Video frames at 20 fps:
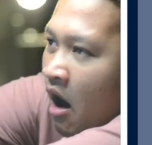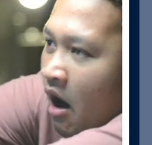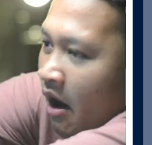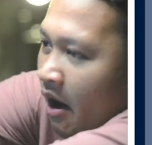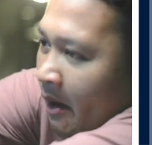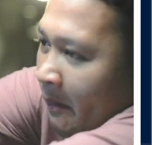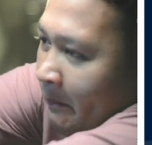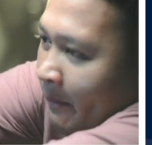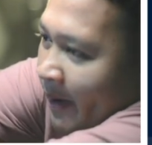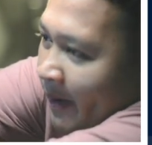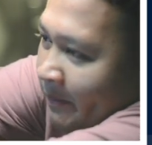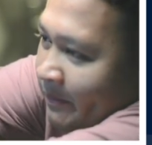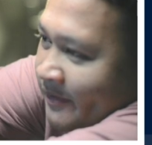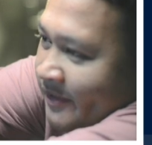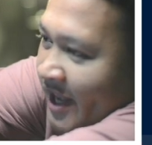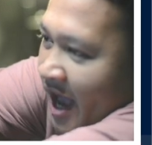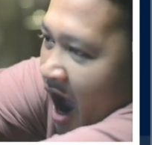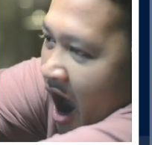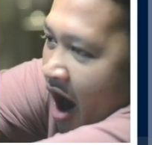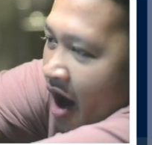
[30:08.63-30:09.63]
Beep
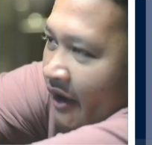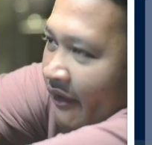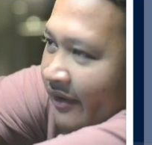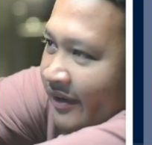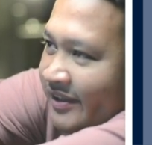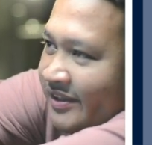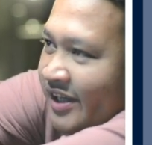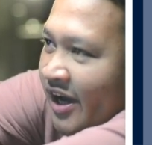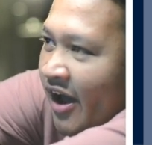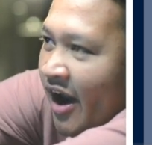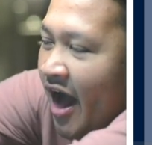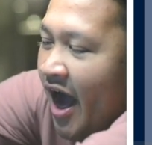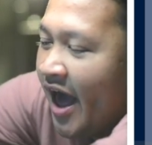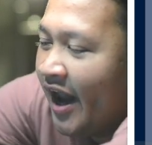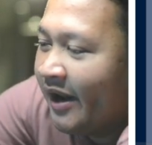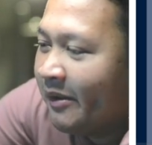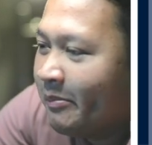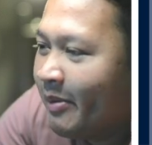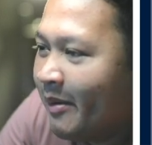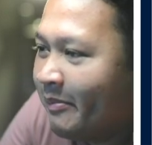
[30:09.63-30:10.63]
sound. It's gonna end
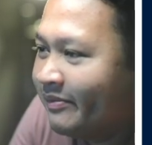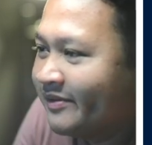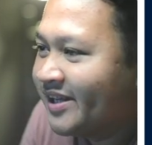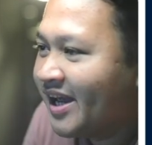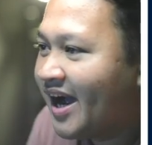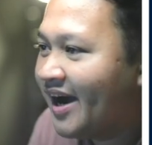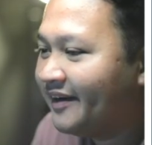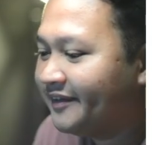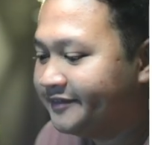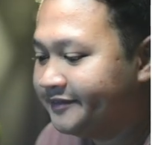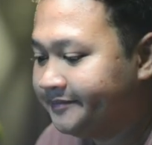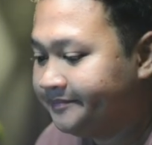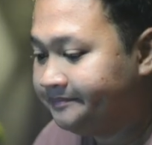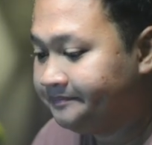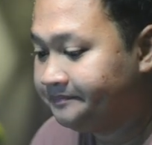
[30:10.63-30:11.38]
the beep sound.